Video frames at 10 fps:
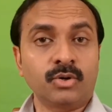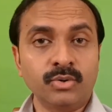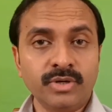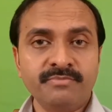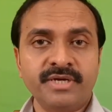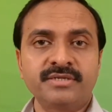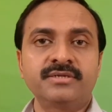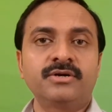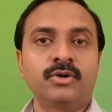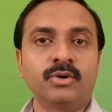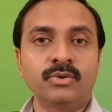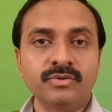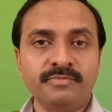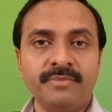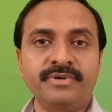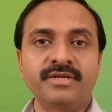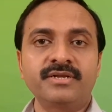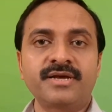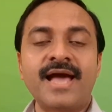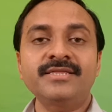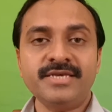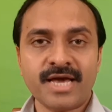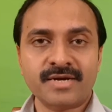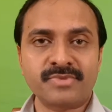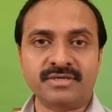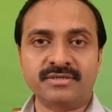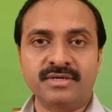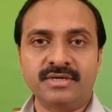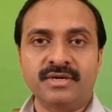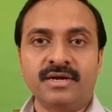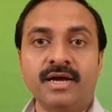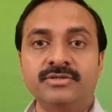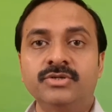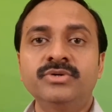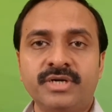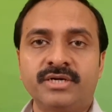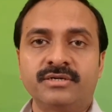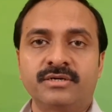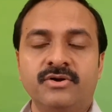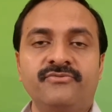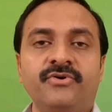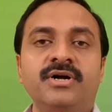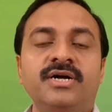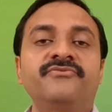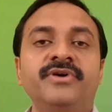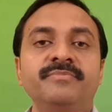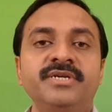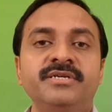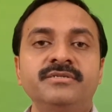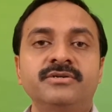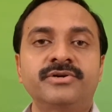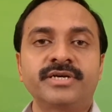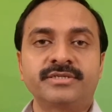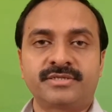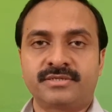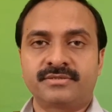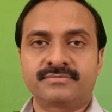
holy men, old people and the young men adore her for her feminine grace.